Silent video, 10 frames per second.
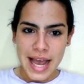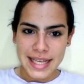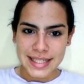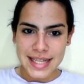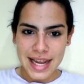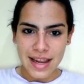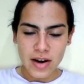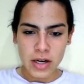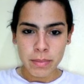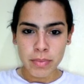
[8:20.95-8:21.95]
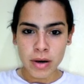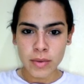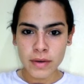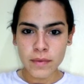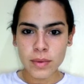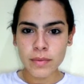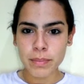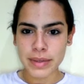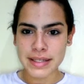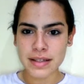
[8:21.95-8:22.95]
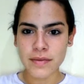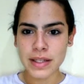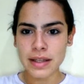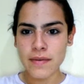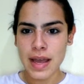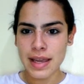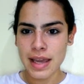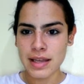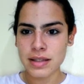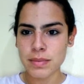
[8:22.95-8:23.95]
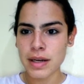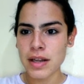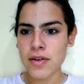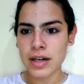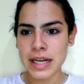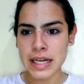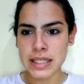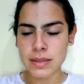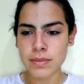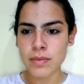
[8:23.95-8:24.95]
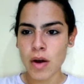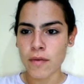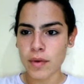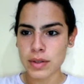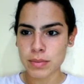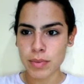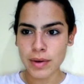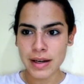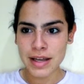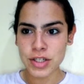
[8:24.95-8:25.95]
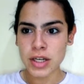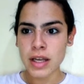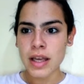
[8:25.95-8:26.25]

as they are powerful preservative against many organisms of spoilage